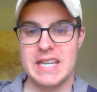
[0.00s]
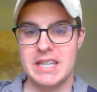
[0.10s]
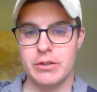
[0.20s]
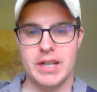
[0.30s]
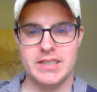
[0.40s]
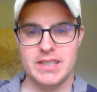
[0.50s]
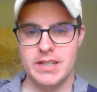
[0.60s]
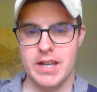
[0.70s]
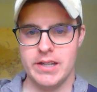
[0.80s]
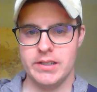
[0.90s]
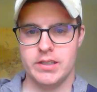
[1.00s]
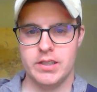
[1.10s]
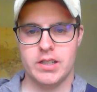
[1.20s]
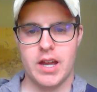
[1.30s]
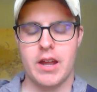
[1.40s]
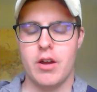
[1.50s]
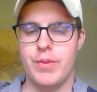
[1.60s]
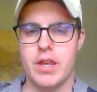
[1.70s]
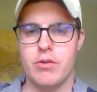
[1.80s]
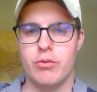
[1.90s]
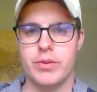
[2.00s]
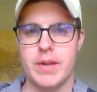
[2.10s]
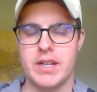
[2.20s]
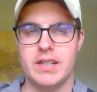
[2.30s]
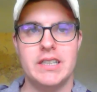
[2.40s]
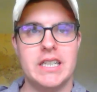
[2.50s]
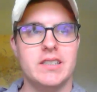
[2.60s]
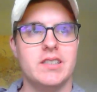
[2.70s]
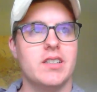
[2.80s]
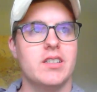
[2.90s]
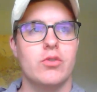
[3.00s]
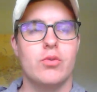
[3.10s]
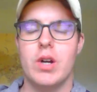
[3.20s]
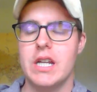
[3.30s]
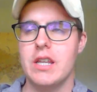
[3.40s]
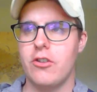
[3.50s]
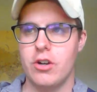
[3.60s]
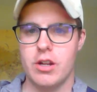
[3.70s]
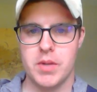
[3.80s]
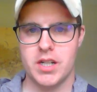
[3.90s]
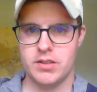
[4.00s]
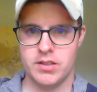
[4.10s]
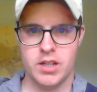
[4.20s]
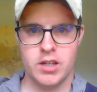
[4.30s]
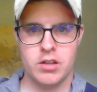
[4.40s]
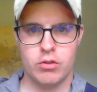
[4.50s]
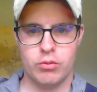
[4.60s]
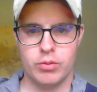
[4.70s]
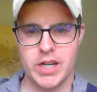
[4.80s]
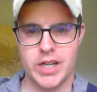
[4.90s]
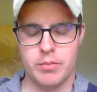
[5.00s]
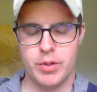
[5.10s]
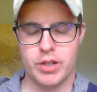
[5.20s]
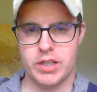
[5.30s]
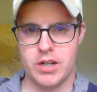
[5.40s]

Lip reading: Then the rest of the day, I hope that you spend at least 20, 30 minutes reading a book.